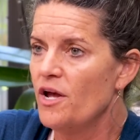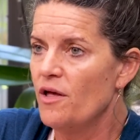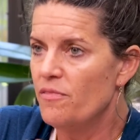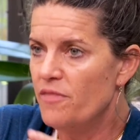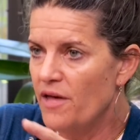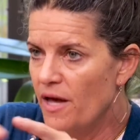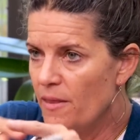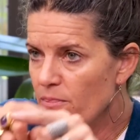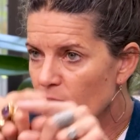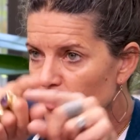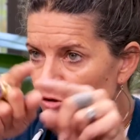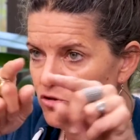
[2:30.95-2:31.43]

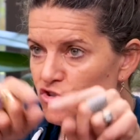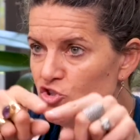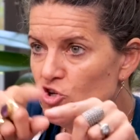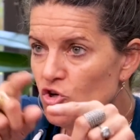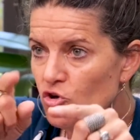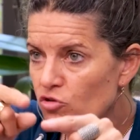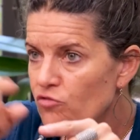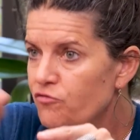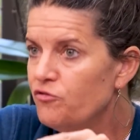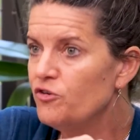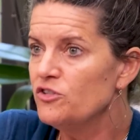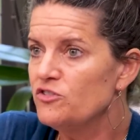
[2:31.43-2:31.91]
then those
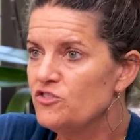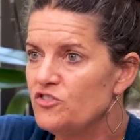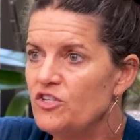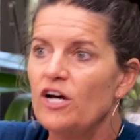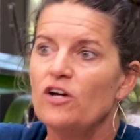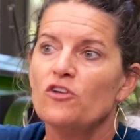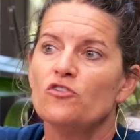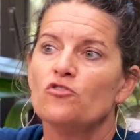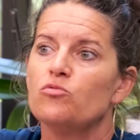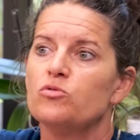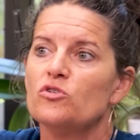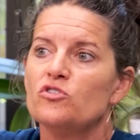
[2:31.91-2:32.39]
youthful
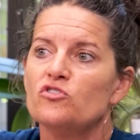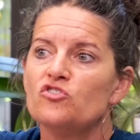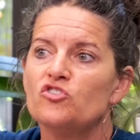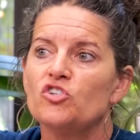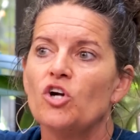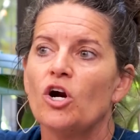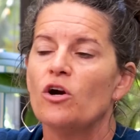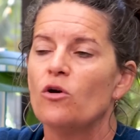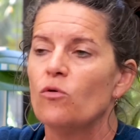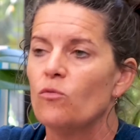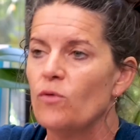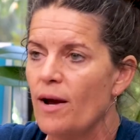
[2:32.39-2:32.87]
cells will
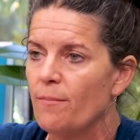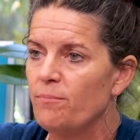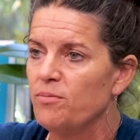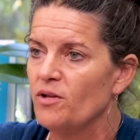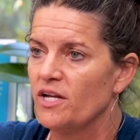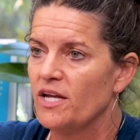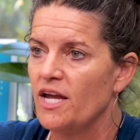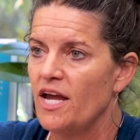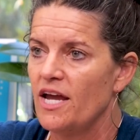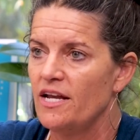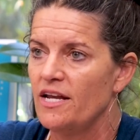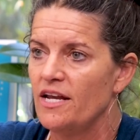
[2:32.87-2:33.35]
start
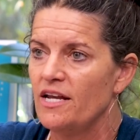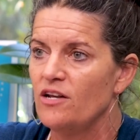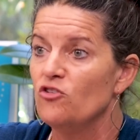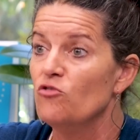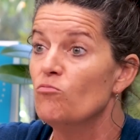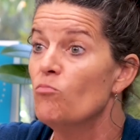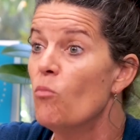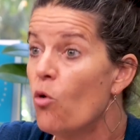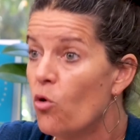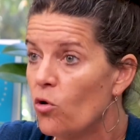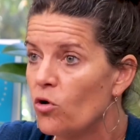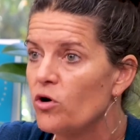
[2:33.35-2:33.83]

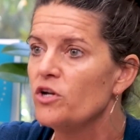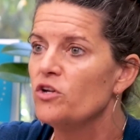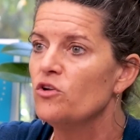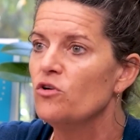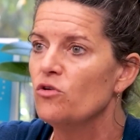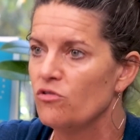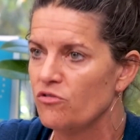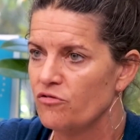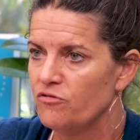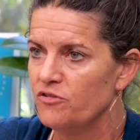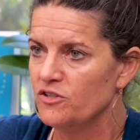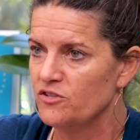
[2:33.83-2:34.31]
replicating more
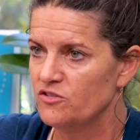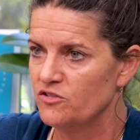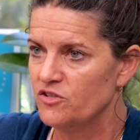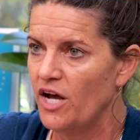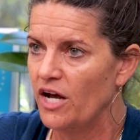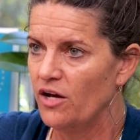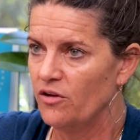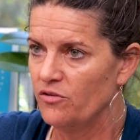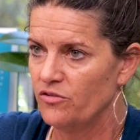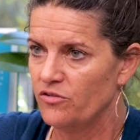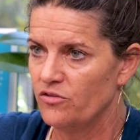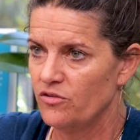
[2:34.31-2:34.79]
youthful
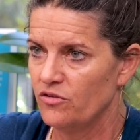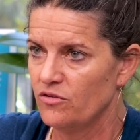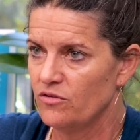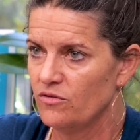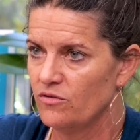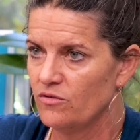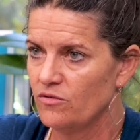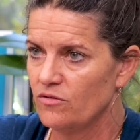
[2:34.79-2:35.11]
cells.